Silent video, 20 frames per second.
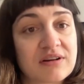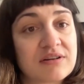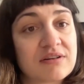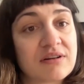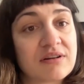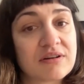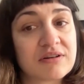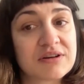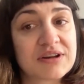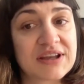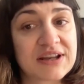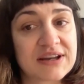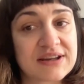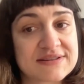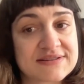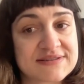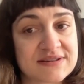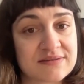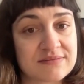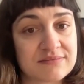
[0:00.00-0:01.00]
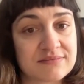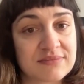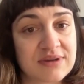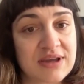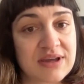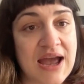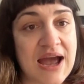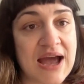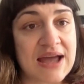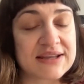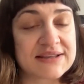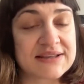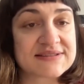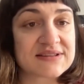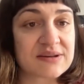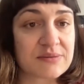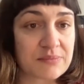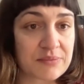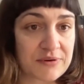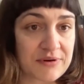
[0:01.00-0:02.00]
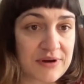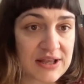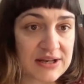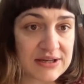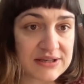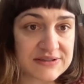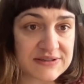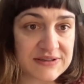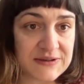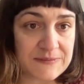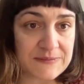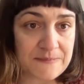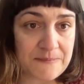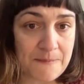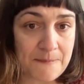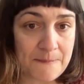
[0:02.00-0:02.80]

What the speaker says: colonialism and its temporality.